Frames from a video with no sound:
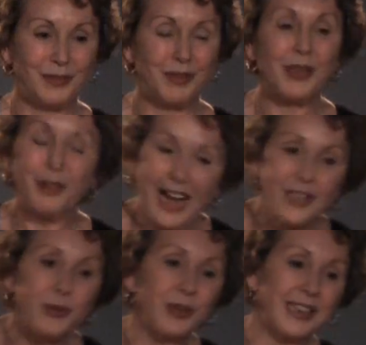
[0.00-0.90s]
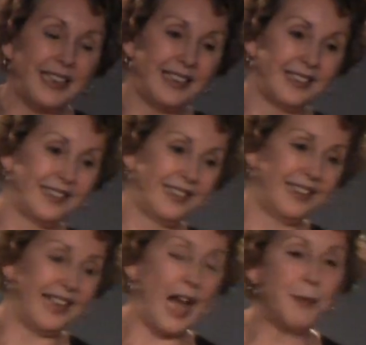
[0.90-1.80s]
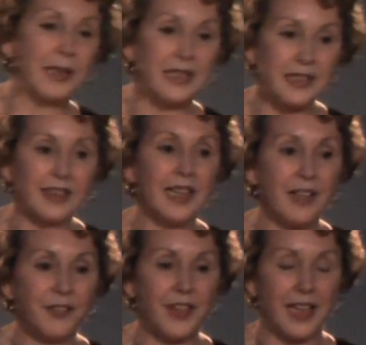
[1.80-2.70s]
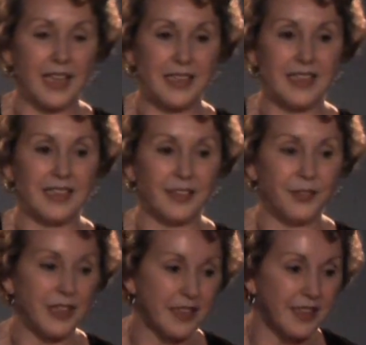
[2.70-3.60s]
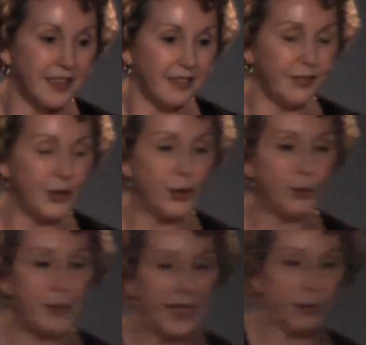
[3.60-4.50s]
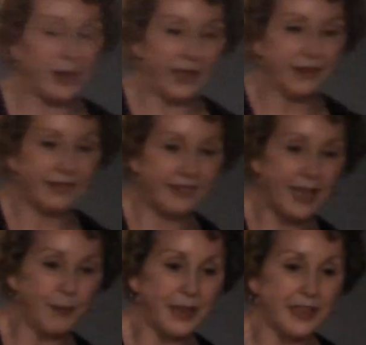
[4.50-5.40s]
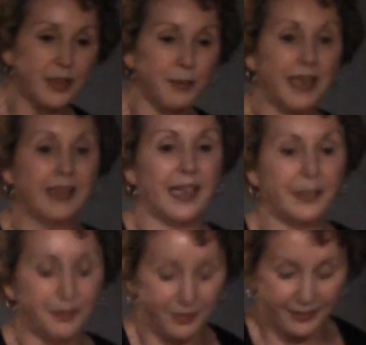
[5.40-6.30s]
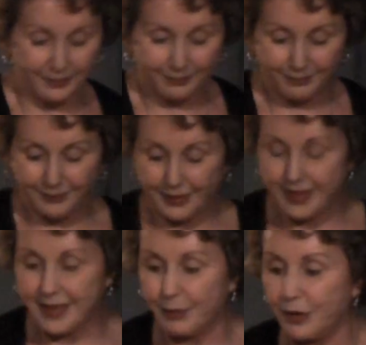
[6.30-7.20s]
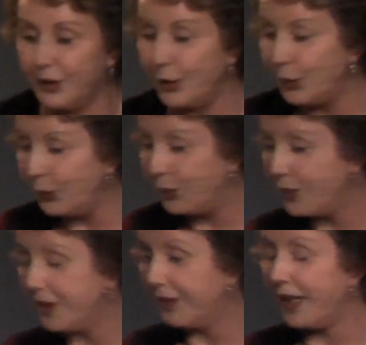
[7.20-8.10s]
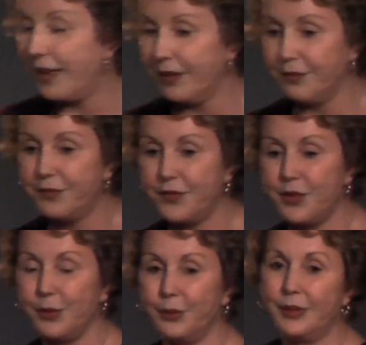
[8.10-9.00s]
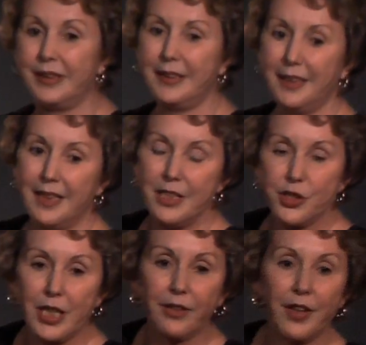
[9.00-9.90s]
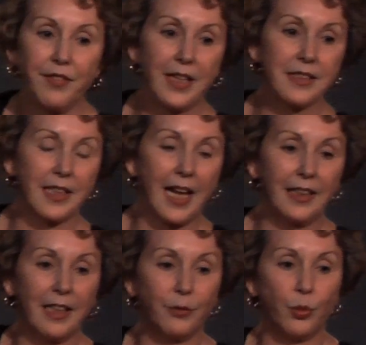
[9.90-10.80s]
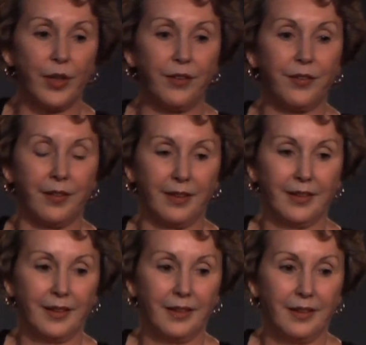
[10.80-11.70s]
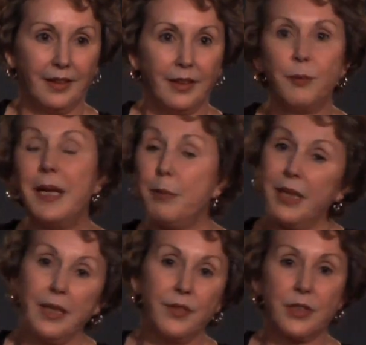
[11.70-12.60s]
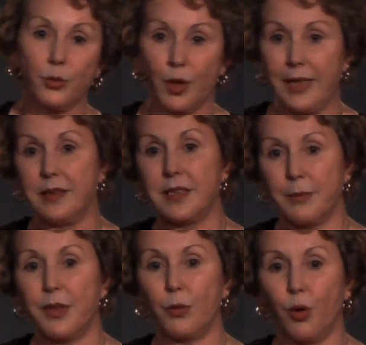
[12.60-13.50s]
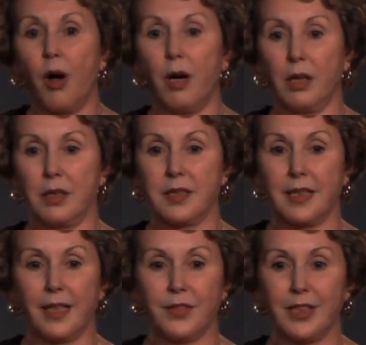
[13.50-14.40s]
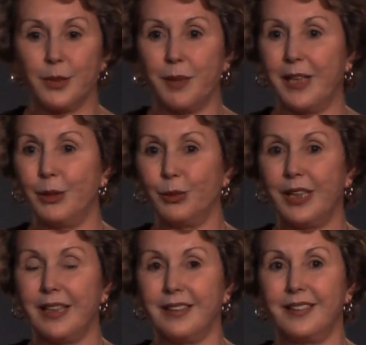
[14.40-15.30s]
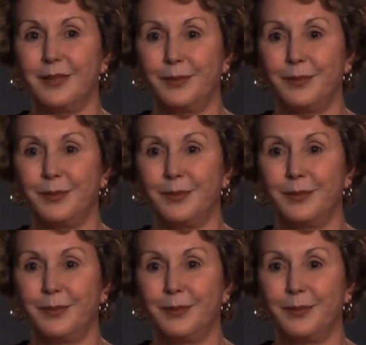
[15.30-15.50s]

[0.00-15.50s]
But gradually, I began to love the idea of this new baby coming into my life. Someone new to love, to share the things that I love with, and maybe even to right some of the wrongs that I've done to my own kid.